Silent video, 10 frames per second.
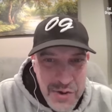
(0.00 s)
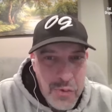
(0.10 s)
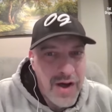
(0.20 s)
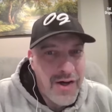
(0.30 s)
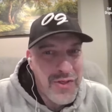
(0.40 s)

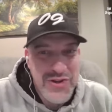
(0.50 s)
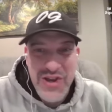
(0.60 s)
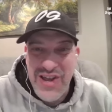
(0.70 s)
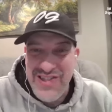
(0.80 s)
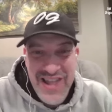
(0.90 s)
Well, there's
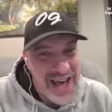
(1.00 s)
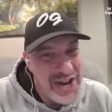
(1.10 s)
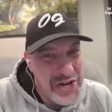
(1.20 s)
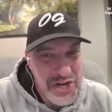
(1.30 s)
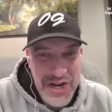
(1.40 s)
a lot
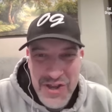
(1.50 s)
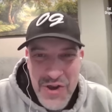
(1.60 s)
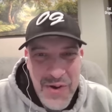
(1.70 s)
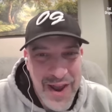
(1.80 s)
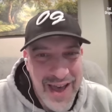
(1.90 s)
of shitting
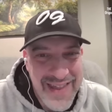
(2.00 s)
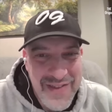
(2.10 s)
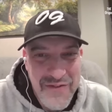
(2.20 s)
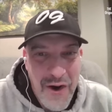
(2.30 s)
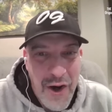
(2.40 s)
going on in
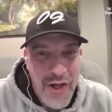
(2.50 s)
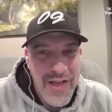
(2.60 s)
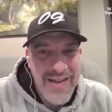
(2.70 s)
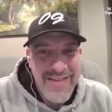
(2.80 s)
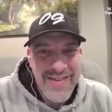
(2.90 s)
Laval
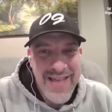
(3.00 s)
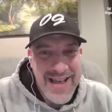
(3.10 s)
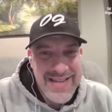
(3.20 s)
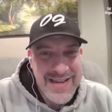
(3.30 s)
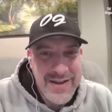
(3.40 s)
the
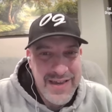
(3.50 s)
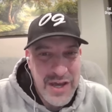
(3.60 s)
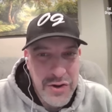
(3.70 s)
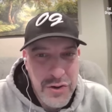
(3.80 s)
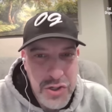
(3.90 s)
last
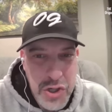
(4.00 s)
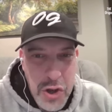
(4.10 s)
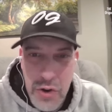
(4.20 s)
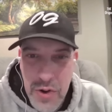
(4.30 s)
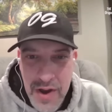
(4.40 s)
year or
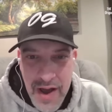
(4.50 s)
so